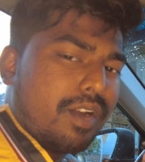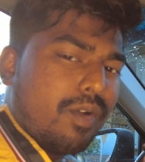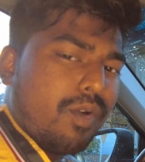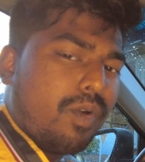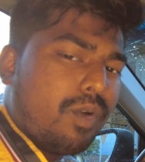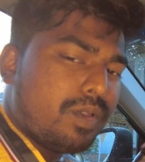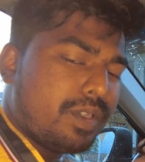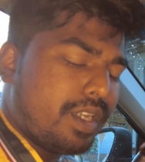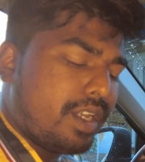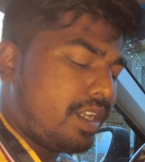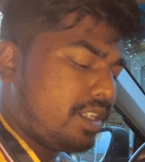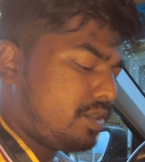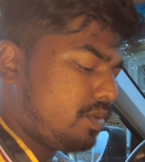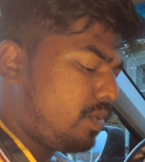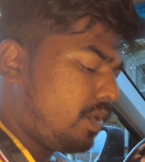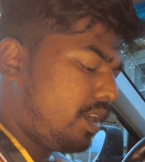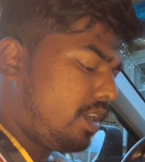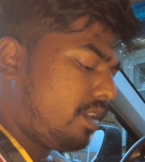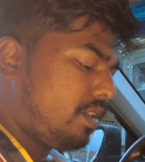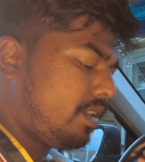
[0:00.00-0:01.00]
to hold as
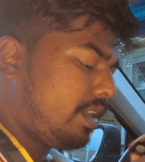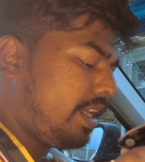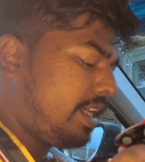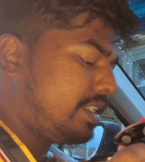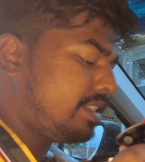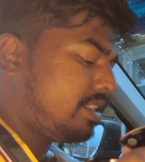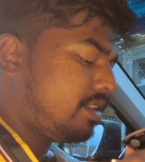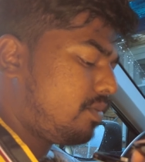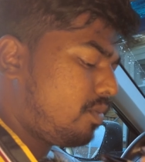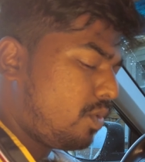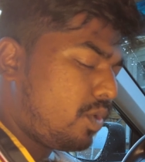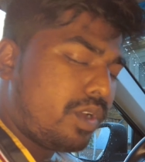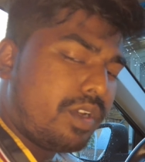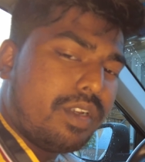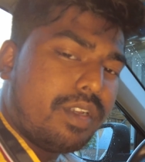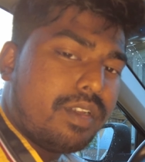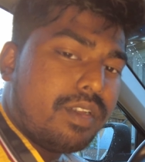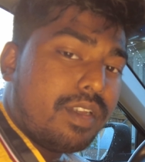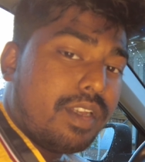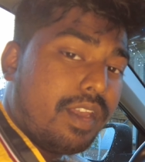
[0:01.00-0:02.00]
well as it
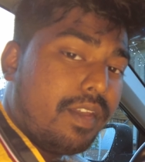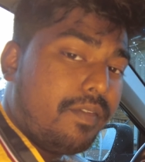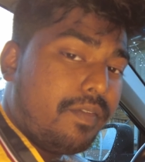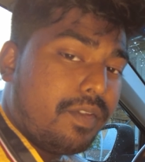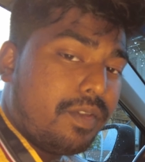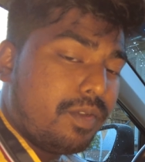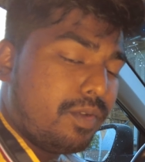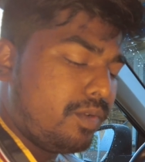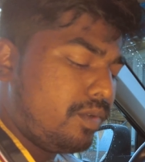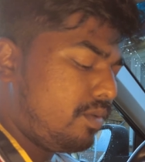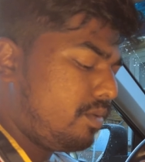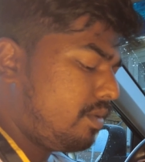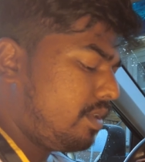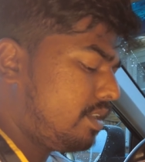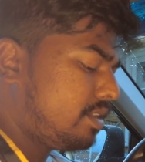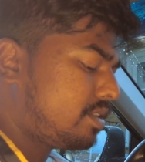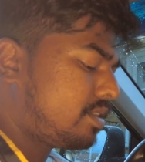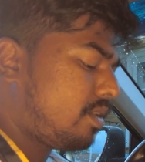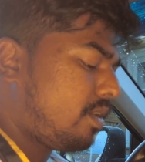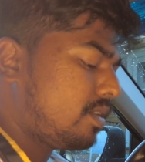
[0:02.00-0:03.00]
would if you
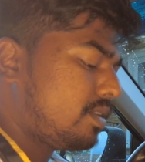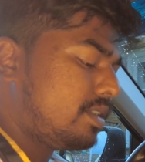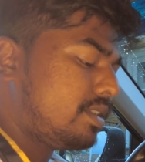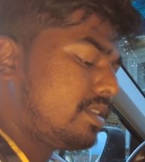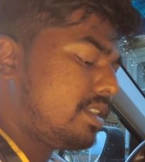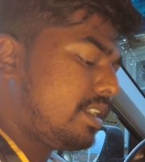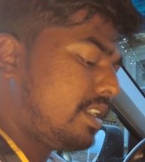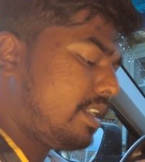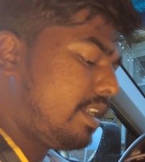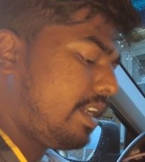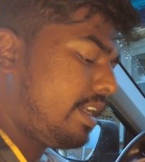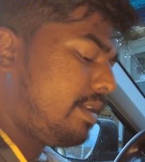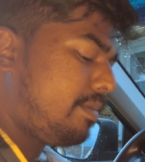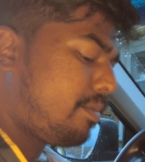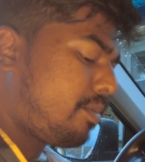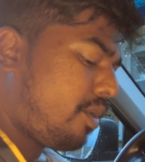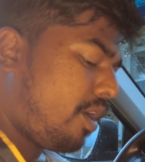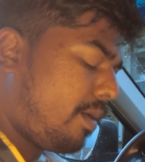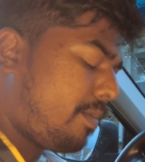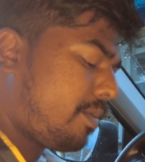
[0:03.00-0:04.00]
install this in a
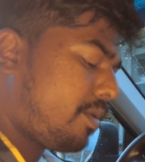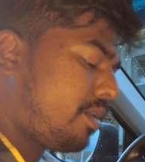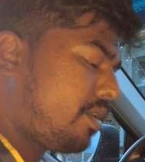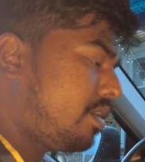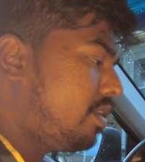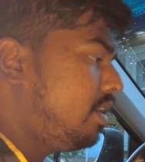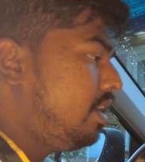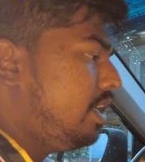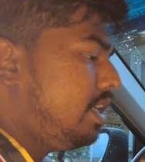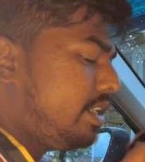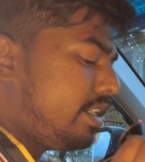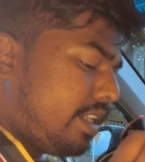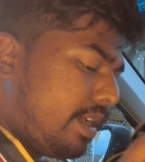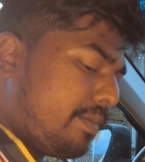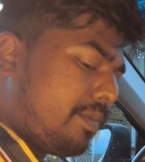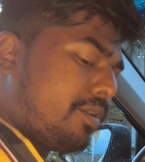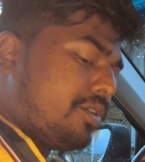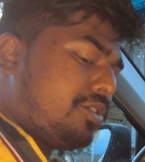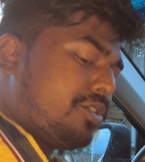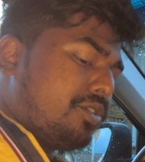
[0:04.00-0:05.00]
proper
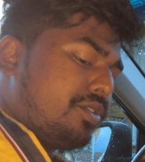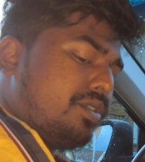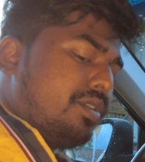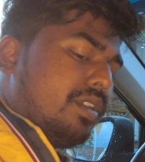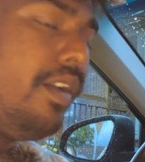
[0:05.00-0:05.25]
temperature.